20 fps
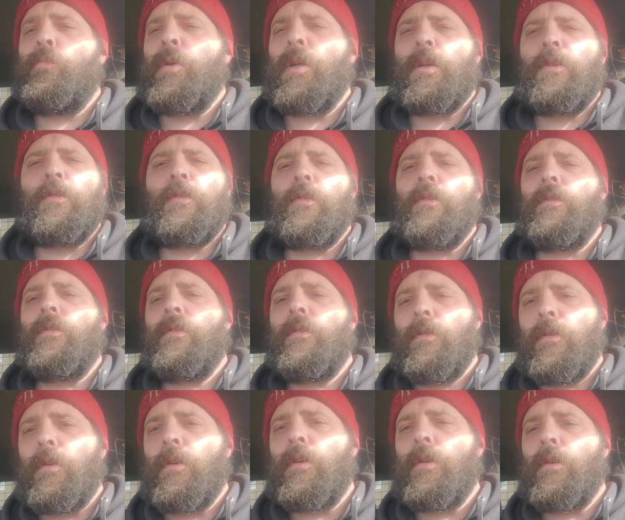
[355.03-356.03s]
show
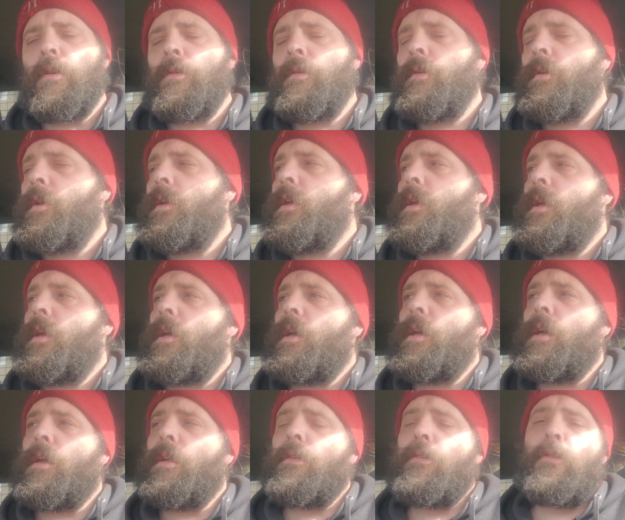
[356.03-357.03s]
pictures, you know,
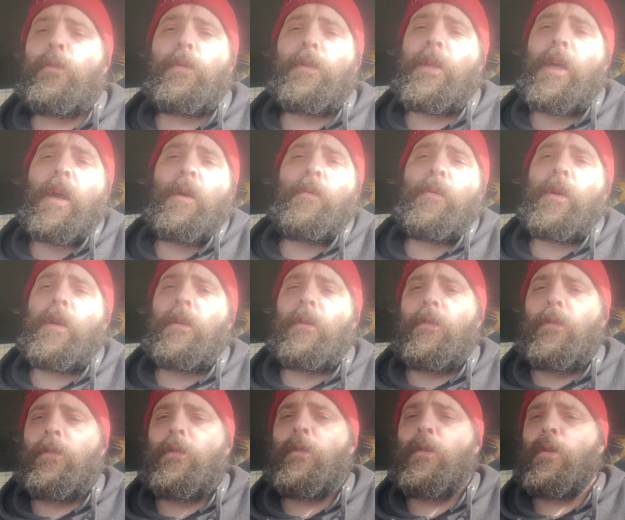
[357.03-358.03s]
and do it that
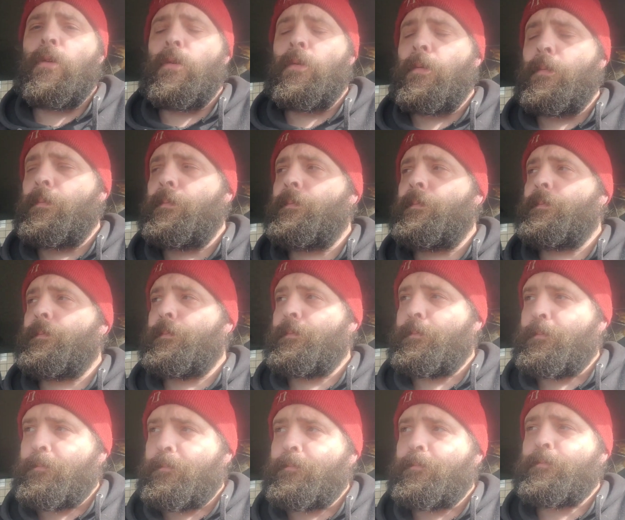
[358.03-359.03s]
way. So,
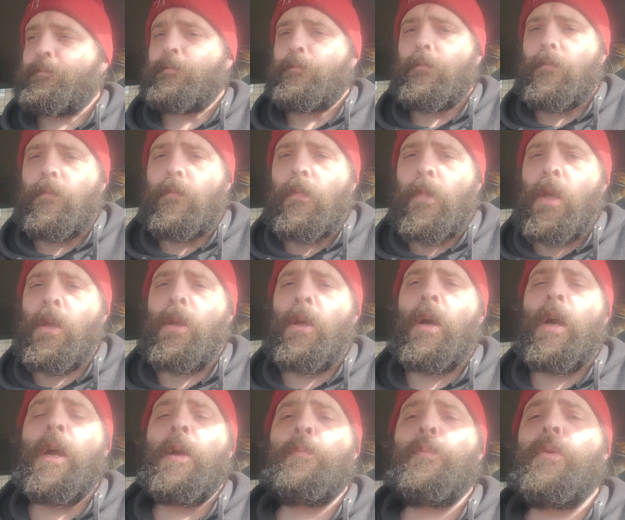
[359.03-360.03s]

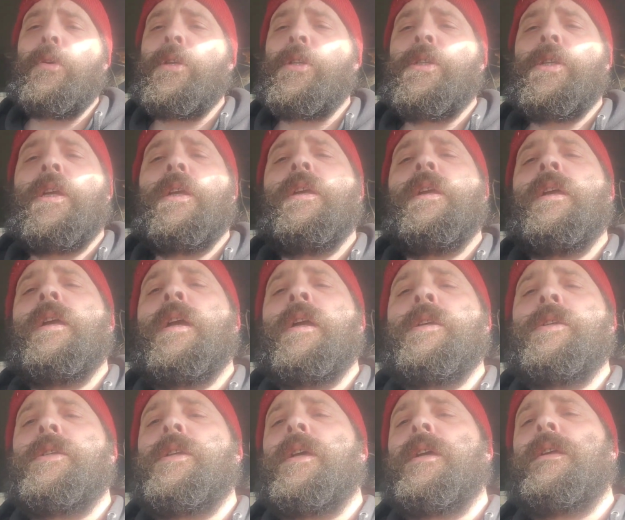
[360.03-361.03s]
you know, I appreciate you
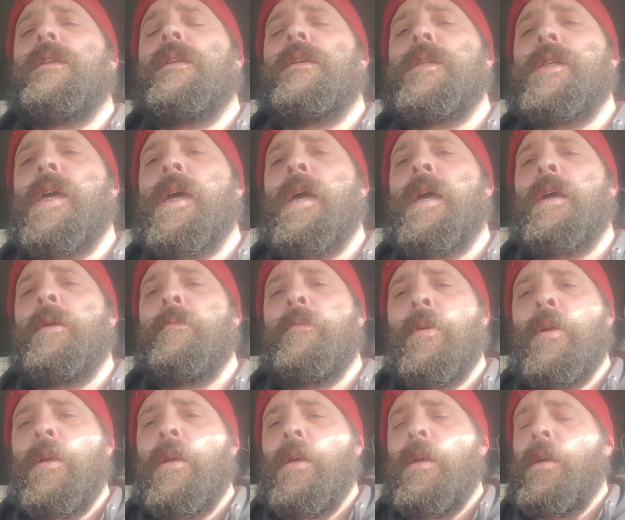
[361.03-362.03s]
guys taking the
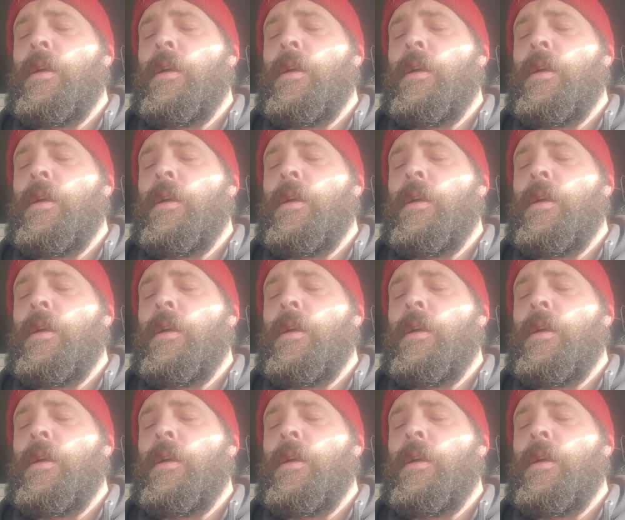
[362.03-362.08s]
time